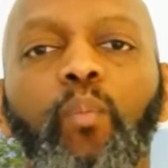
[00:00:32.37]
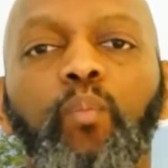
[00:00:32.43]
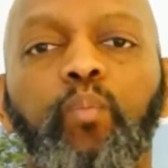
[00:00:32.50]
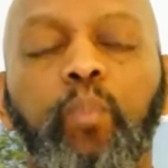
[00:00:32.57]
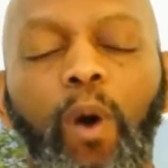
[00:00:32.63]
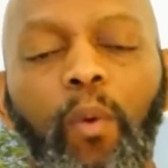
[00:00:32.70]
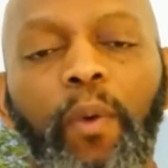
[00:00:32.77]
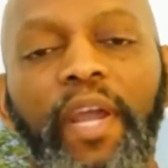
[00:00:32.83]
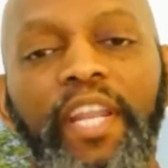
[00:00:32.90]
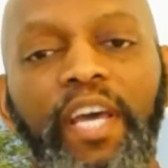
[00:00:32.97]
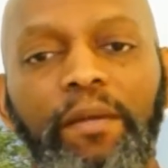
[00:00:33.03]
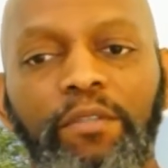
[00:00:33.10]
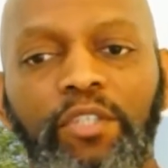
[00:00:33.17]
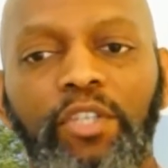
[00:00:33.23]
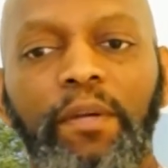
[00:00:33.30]
one way to help
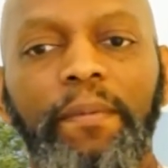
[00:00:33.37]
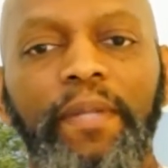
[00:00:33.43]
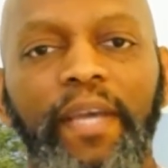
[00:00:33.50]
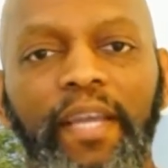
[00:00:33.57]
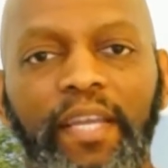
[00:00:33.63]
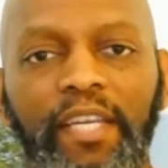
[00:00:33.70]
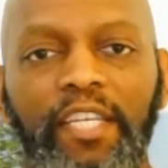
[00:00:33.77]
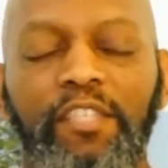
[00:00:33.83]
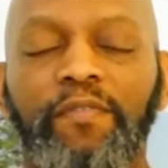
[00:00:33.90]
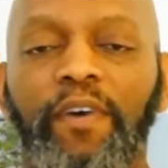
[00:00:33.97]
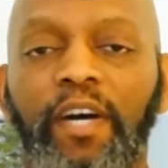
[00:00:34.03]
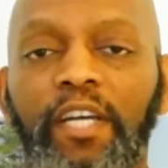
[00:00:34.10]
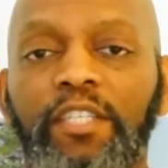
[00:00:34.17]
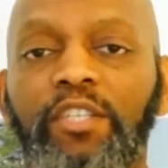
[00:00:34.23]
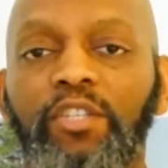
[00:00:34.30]
determine that is for
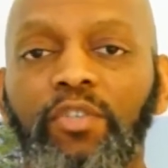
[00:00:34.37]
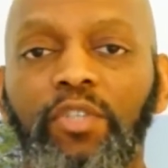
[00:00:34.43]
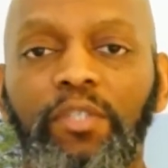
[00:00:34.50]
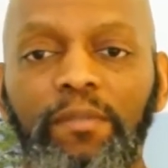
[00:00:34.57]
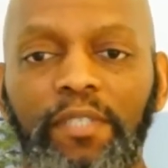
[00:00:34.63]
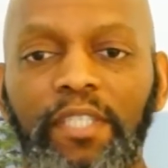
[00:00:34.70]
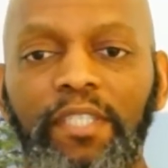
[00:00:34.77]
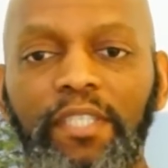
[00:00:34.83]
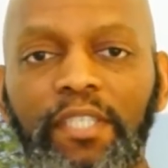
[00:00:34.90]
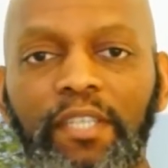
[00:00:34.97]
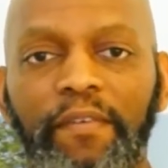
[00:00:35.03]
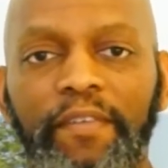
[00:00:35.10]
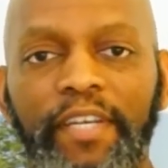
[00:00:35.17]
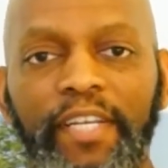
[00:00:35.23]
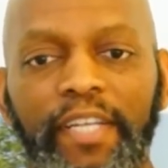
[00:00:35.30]
us to do some
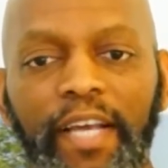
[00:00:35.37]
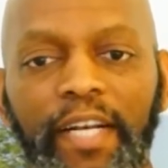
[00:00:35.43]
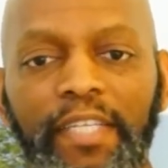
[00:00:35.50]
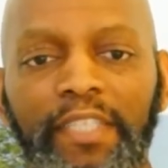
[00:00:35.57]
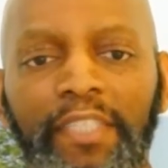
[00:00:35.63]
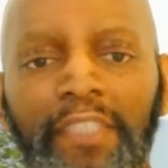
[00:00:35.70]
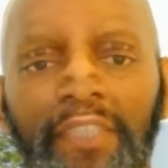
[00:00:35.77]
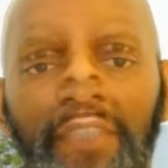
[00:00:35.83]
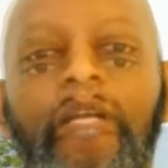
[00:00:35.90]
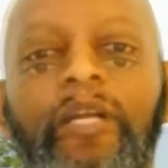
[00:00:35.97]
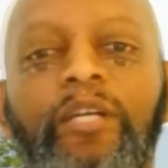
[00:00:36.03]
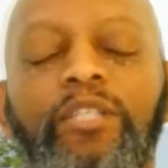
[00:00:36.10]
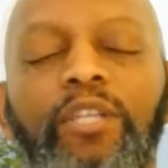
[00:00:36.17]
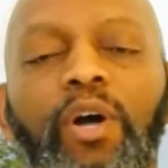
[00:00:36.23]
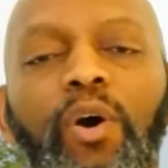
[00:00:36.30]
sensitivity analyses.
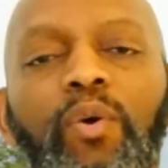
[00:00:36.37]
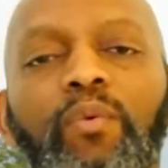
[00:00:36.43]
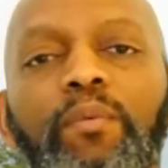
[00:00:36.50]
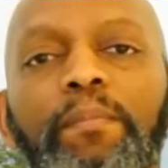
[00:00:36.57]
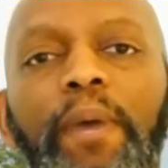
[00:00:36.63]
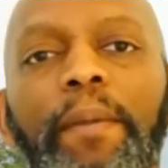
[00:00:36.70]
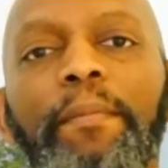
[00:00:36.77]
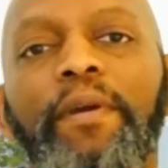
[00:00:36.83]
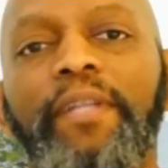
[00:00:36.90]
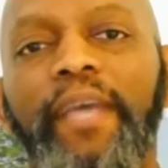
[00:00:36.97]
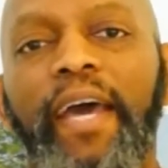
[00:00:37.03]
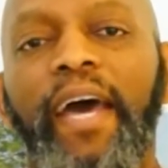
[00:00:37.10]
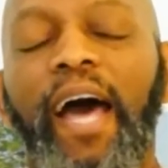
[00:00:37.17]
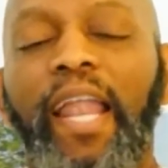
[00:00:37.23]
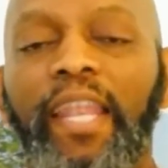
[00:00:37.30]
So remember
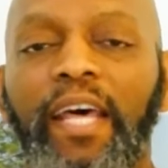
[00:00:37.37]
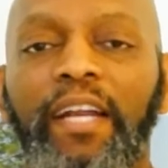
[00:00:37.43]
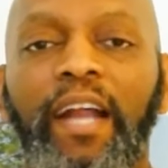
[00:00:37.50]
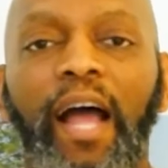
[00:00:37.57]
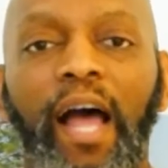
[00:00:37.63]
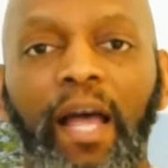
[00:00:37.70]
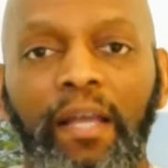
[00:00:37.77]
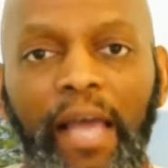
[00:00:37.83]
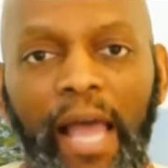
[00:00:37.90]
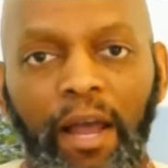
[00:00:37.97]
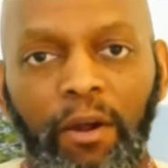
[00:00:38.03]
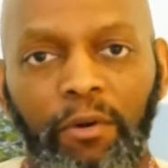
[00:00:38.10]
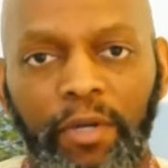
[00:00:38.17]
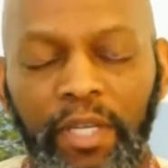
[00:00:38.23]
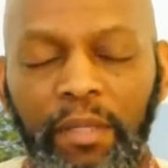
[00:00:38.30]
that a lot of
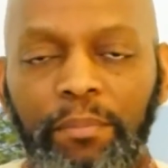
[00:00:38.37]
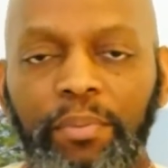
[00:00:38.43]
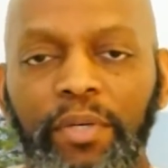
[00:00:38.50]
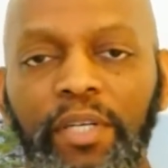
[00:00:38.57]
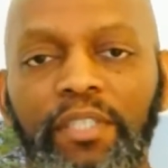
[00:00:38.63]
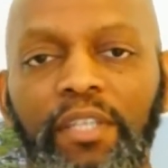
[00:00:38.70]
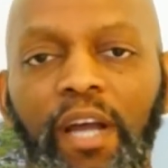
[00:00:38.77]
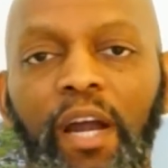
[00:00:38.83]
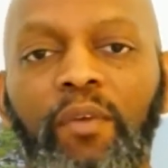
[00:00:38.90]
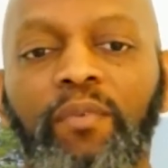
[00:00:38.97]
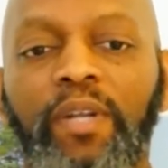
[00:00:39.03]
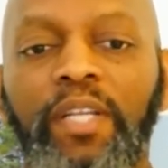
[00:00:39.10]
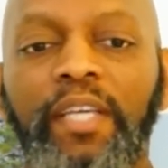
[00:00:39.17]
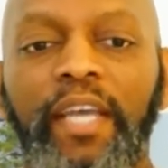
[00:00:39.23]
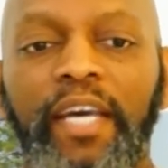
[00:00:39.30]
our inputs are
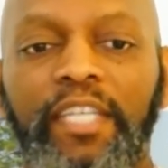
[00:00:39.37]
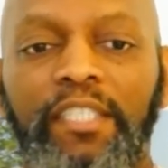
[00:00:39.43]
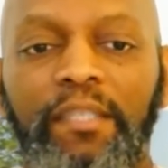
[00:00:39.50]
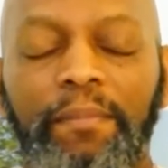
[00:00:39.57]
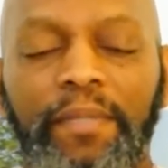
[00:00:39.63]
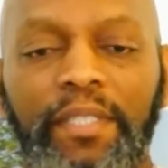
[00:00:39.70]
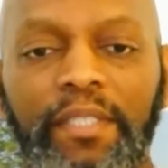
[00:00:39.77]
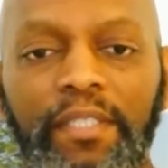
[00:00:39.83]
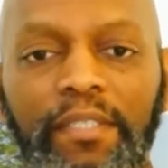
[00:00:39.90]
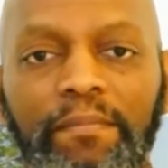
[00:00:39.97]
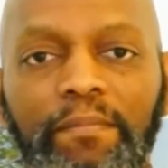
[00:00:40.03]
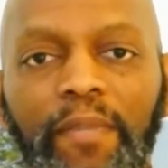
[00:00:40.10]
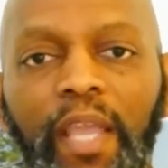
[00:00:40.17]
really estimates.